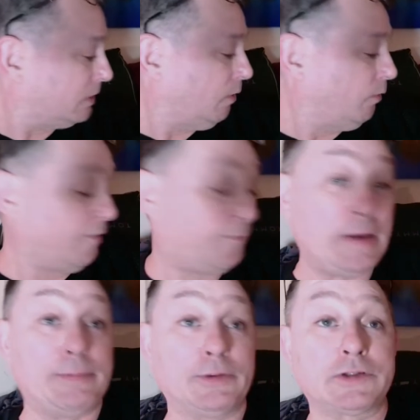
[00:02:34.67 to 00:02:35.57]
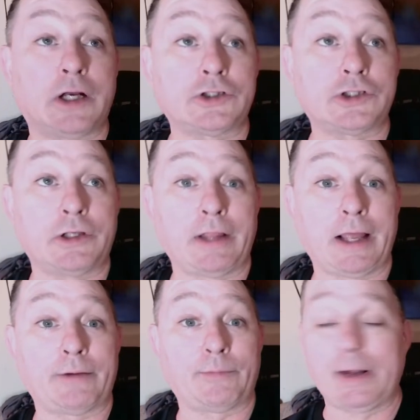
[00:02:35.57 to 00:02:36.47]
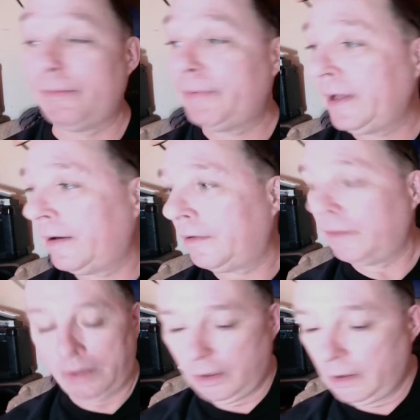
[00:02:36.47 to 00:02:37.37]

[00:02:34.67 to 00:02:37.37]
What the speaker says: So if people touched that red panel,